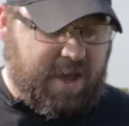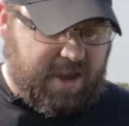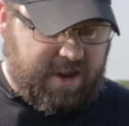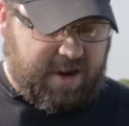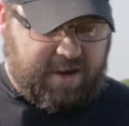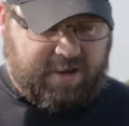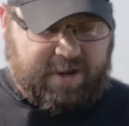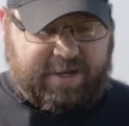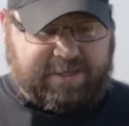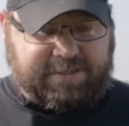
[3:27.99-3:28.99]
And
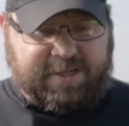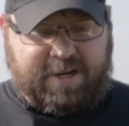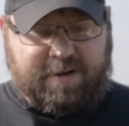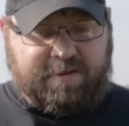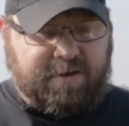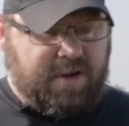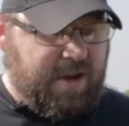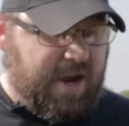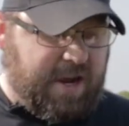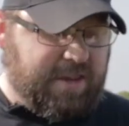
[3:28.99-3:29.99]
like I said,
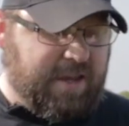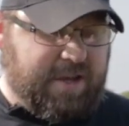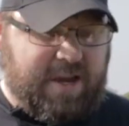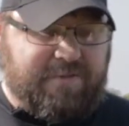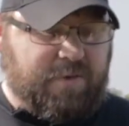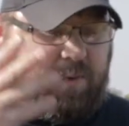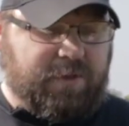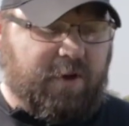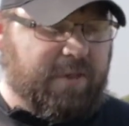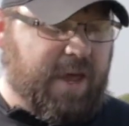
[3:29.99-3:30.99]
I think even with
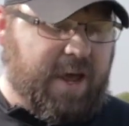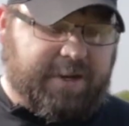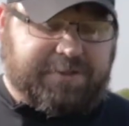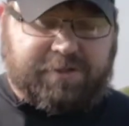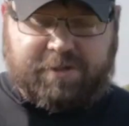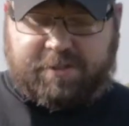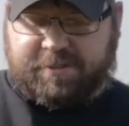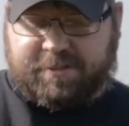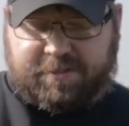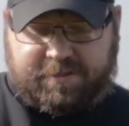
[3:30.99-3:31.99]
all the
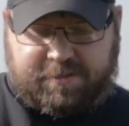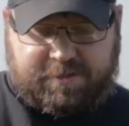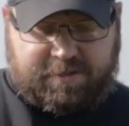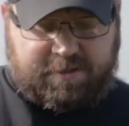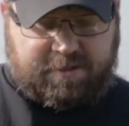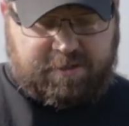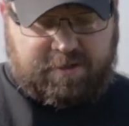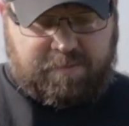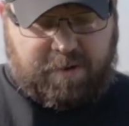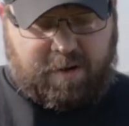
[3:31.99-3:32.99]
extras, you
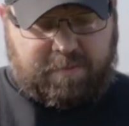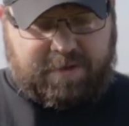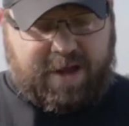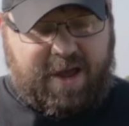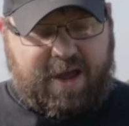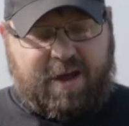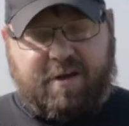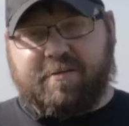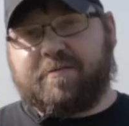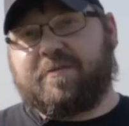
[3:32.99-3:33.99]
probably
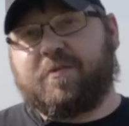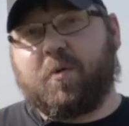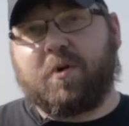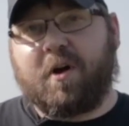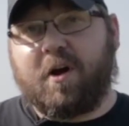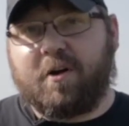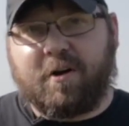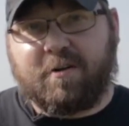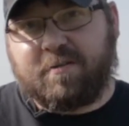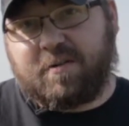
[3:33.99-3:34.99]
have 400
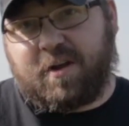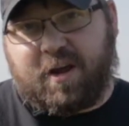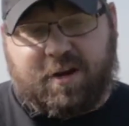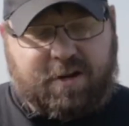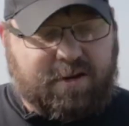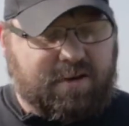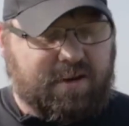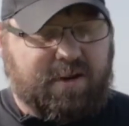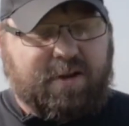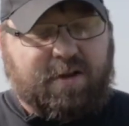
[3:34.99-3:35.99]
in it,
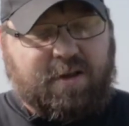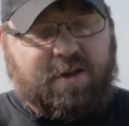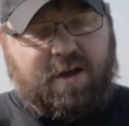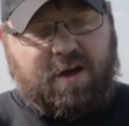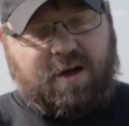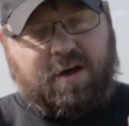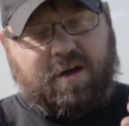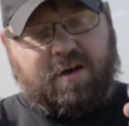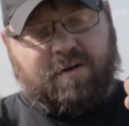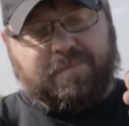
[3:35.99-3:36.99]

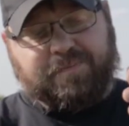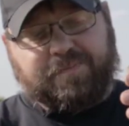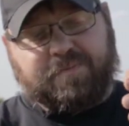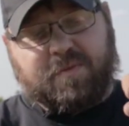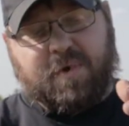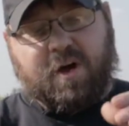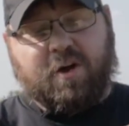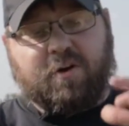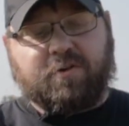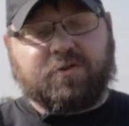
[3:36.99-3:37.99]

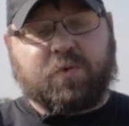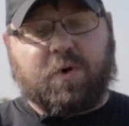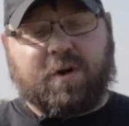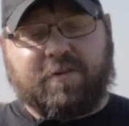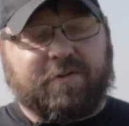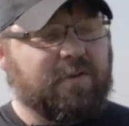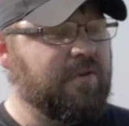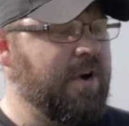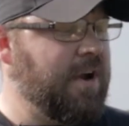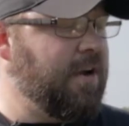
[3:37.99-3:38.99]
120 for the
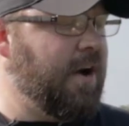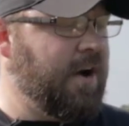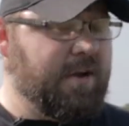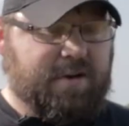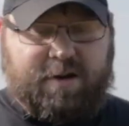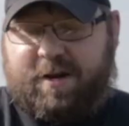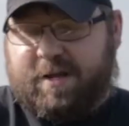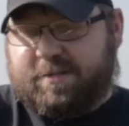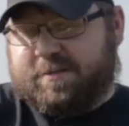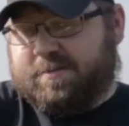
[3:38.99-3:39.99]
red dot, and
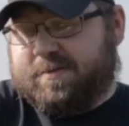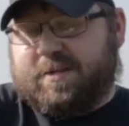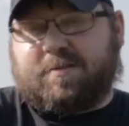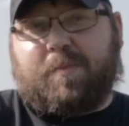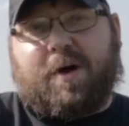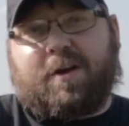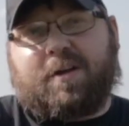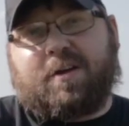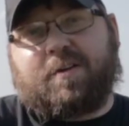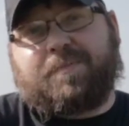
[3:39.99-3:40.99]
that's about it.